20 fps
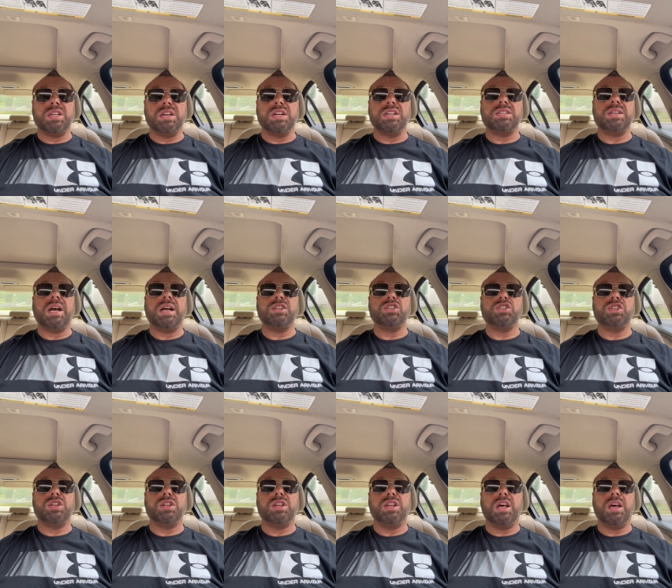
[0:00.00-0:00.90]
attached to
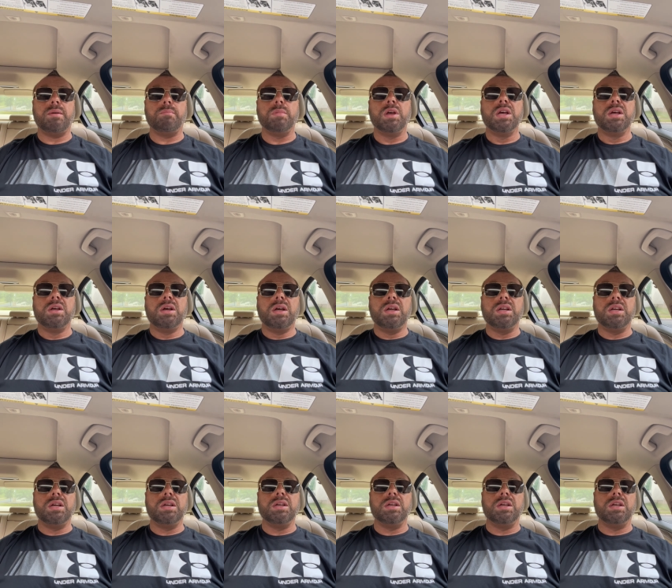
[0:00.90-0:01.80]
them
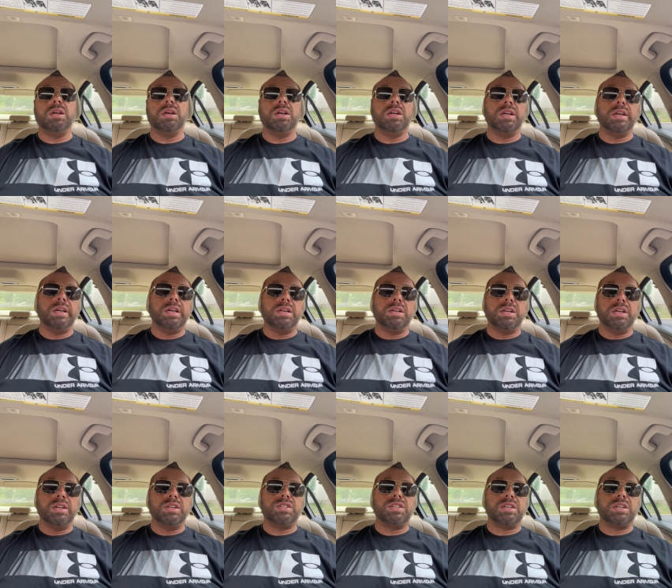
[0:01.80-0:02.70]
it, it, it,
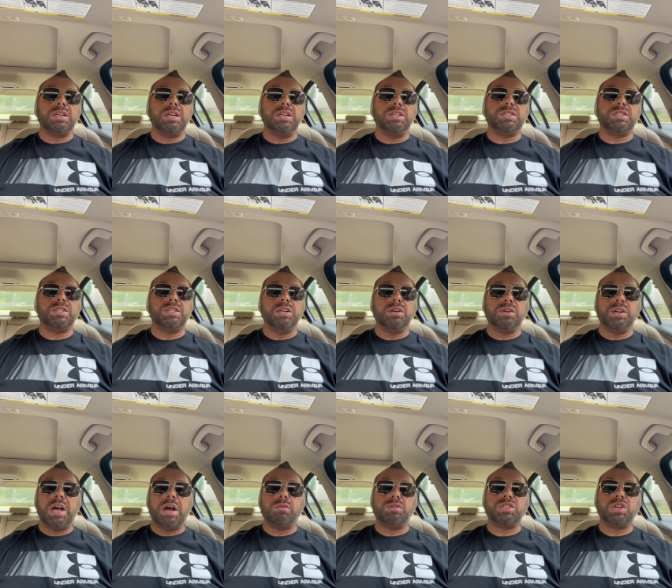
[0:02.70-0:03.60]
it's it's still
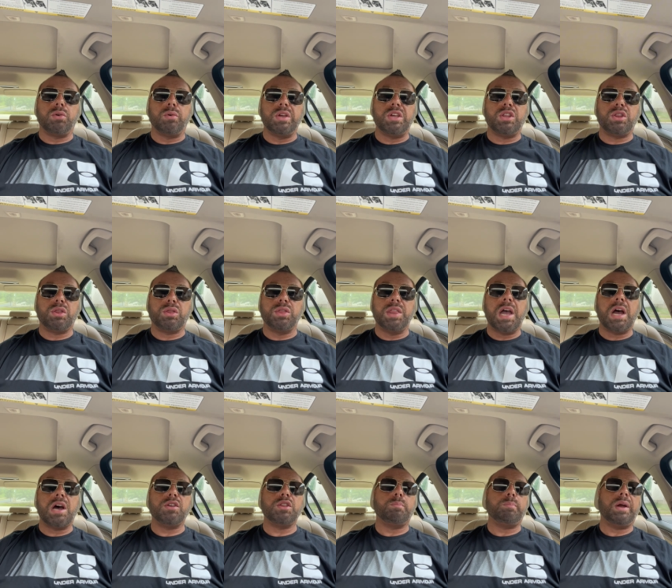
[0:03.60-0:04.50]
now it's going
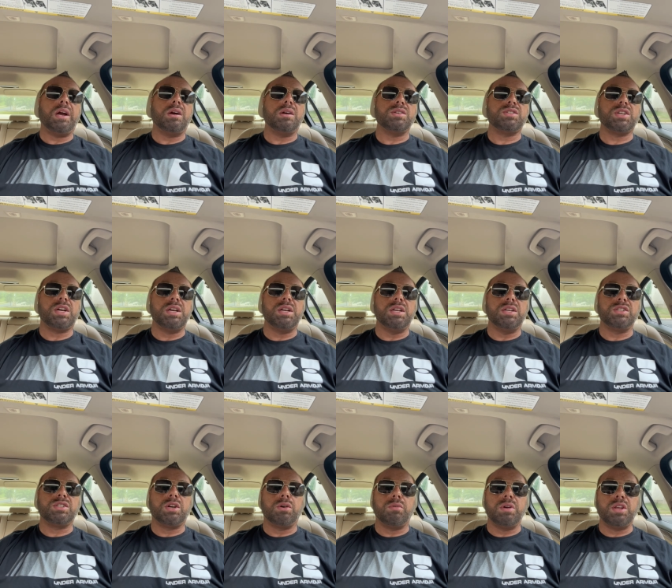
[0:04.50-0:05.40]
now the parasite is
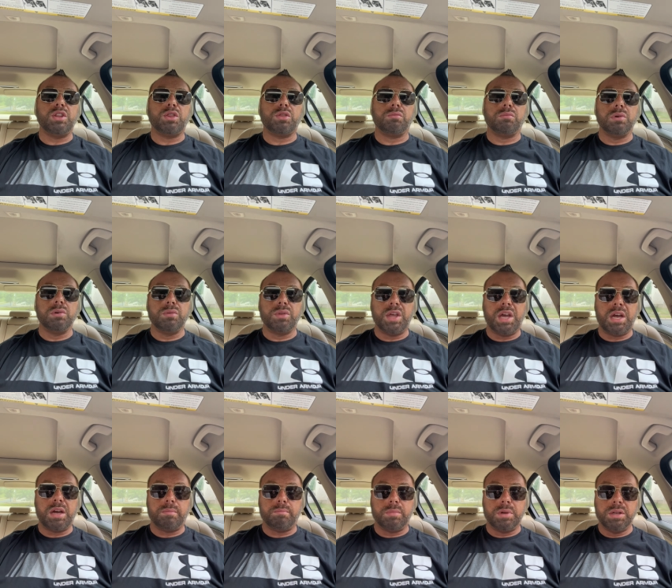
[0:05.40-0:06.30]
going through
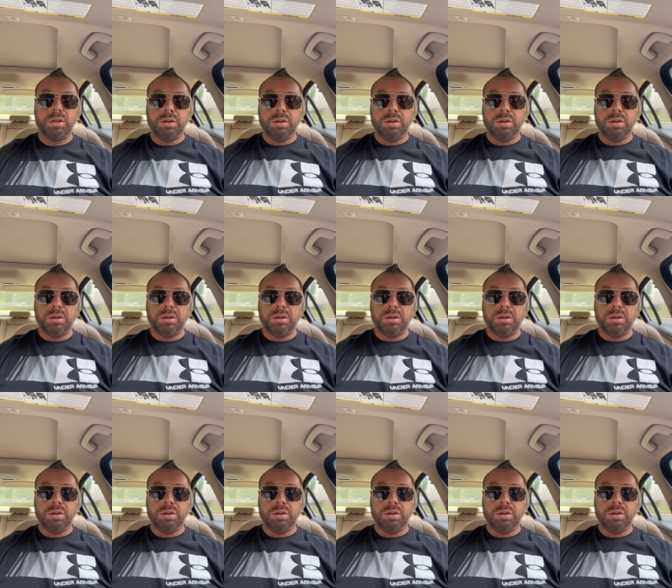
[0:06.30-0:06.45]
them